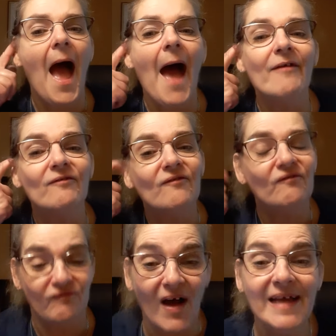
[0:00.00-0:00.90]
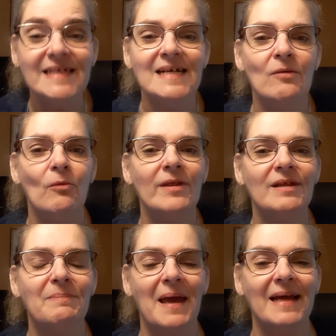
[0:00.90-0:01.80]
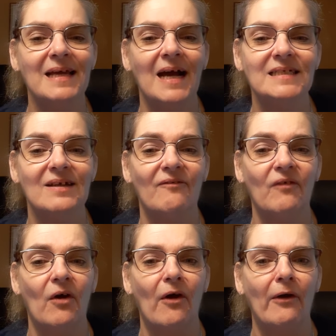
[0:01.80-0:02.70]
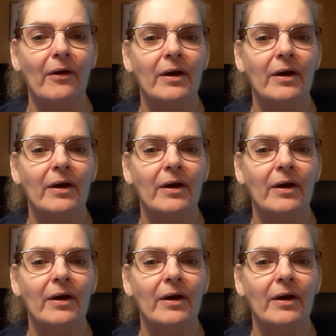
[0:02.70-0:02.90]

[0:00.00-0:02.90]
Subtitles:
and find out where the bad guys are for.